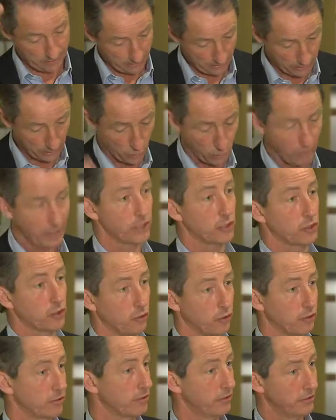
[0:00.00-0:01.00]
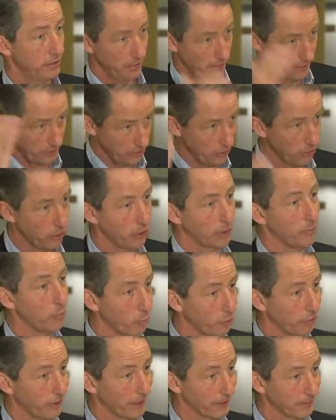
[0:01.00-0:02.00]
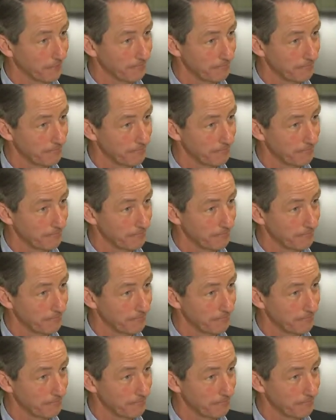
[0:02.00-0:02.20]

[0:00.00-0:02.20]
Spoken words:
in one shot an early morning,